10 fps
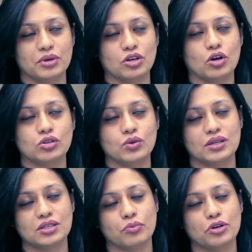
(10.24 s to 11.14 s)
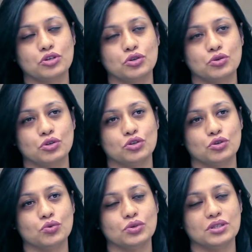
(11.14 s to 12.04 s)
but also as a mentor to the
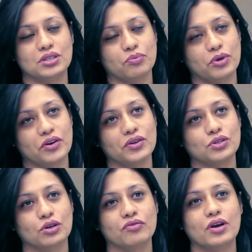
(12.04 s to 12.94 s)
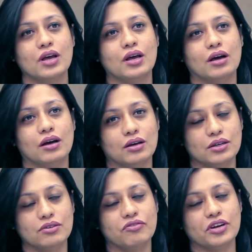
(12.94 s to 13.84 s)
students and parents of
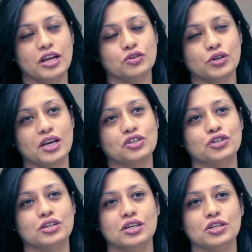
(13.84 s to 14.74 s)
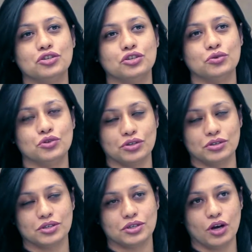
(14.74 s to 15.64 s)
different educational
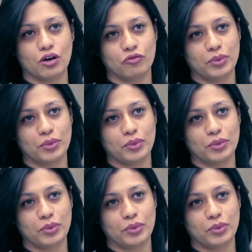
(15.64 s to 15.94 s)
institutions of